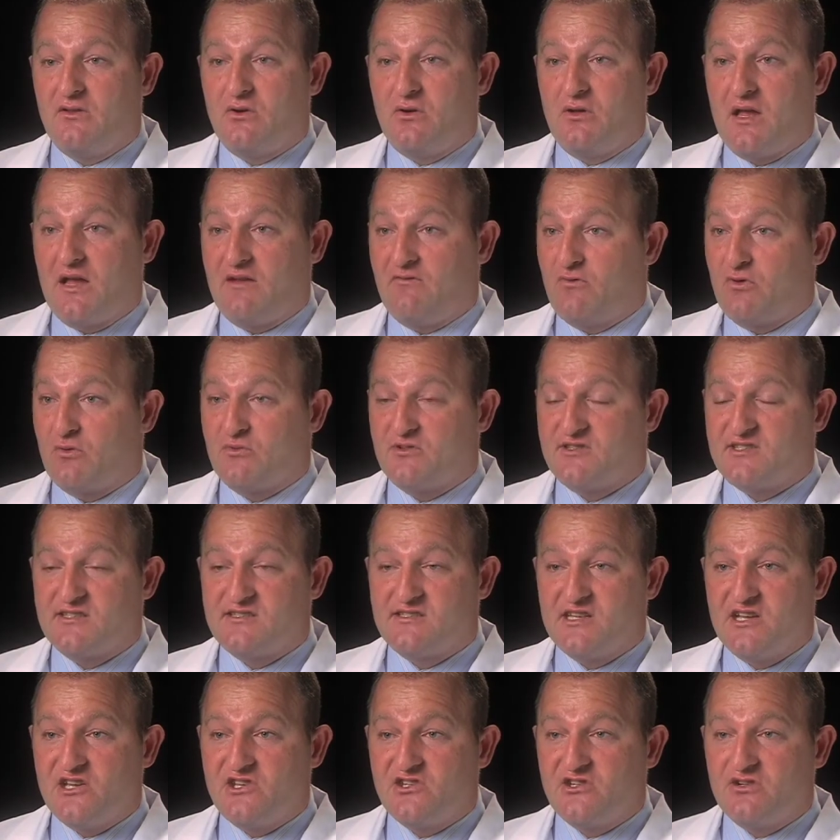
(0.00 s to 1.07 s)
don't have normal
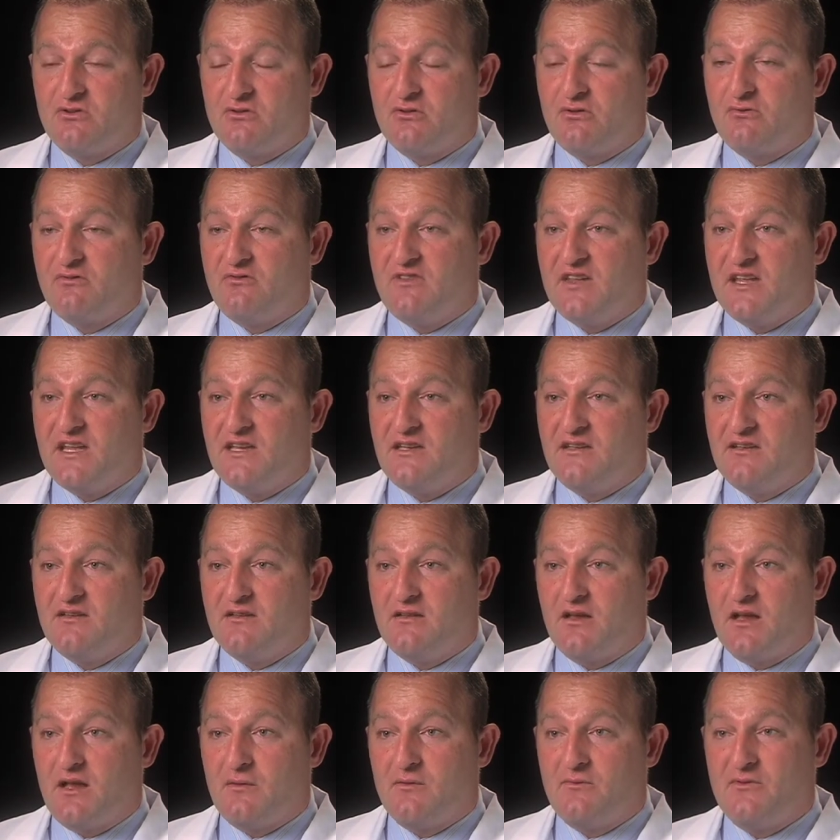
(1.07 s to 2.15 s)
sensation in their feet,
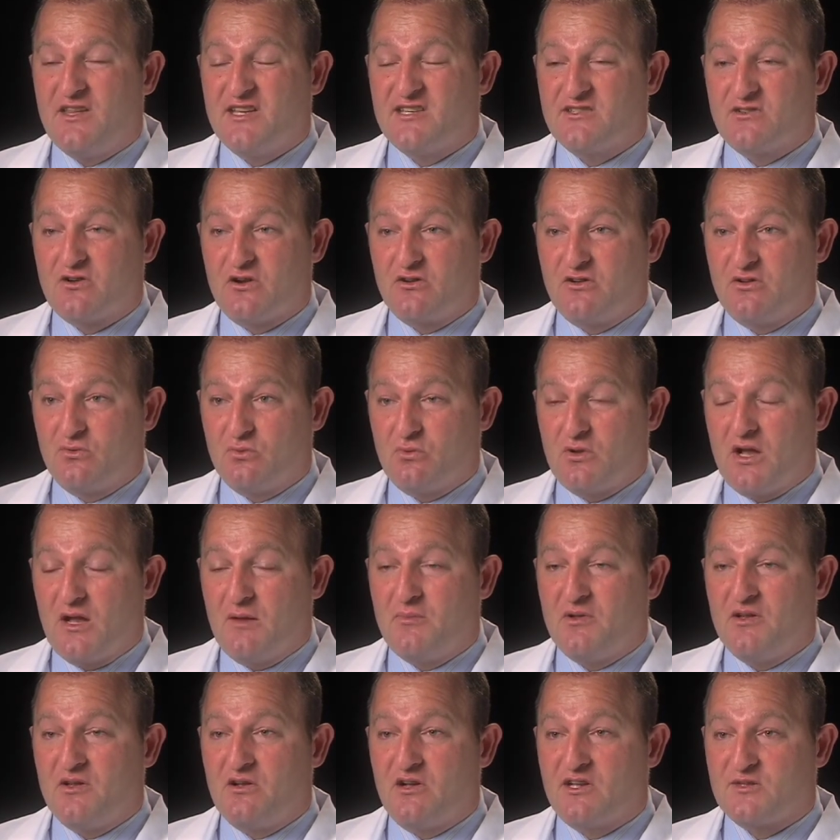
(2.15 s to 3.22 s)
uh, when they start to
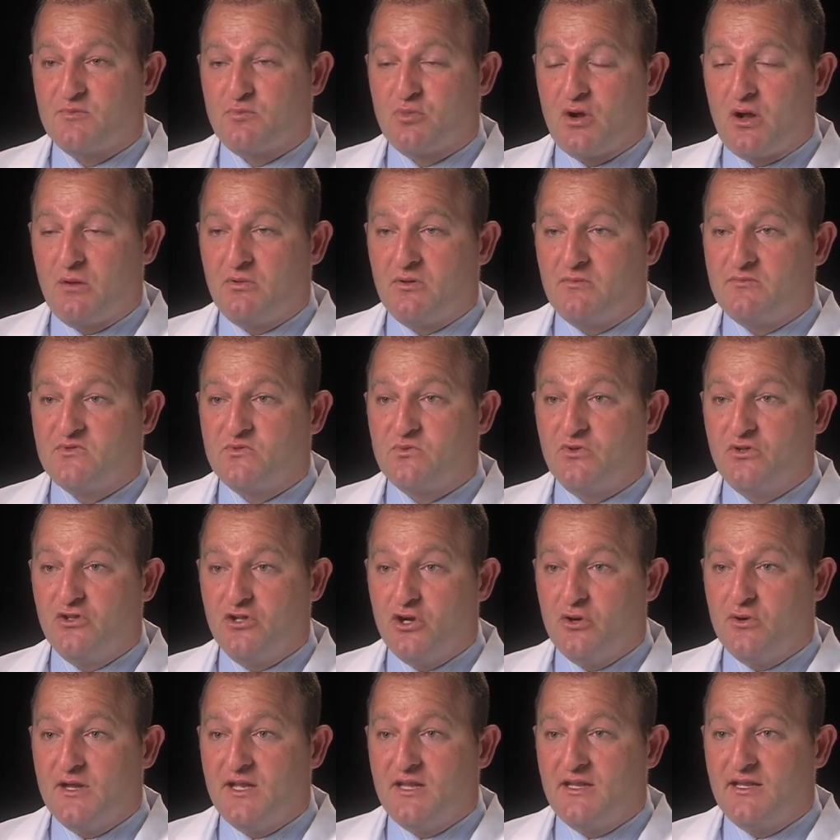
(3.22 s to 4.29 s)
rub and cause problems, will
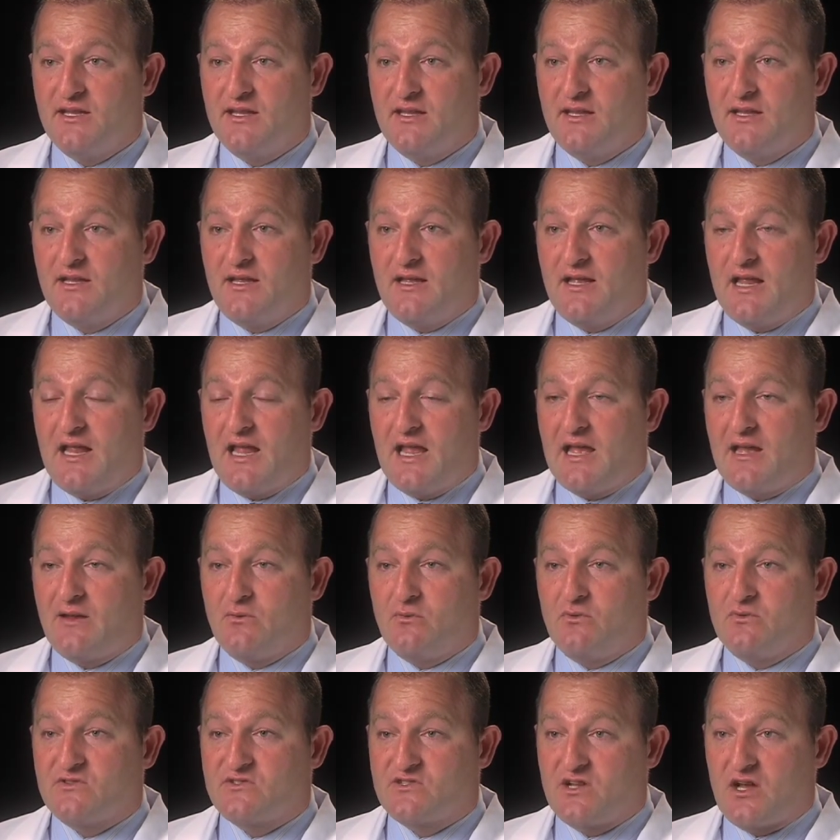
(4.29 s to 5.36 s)
know it and
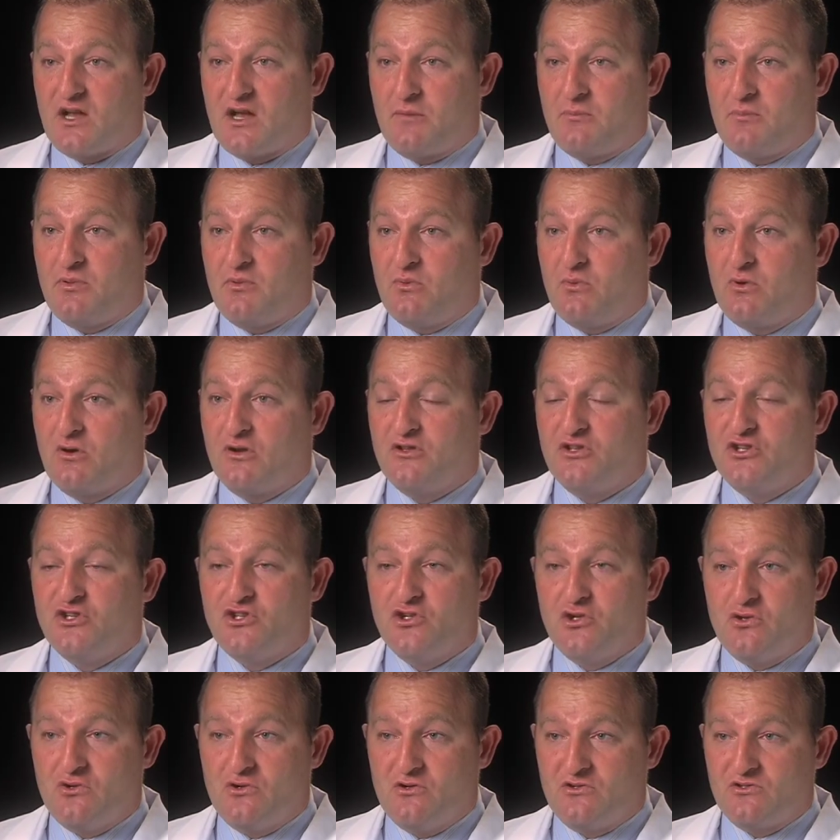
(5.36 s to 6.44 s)
will stop wearing the
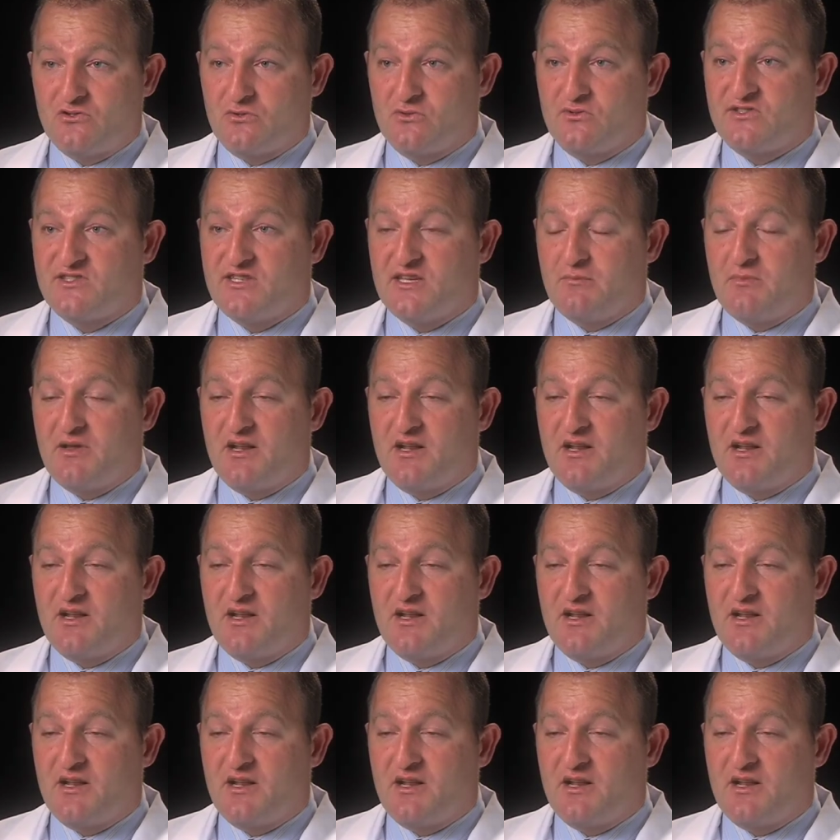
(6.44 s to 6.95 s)
shoes or will seek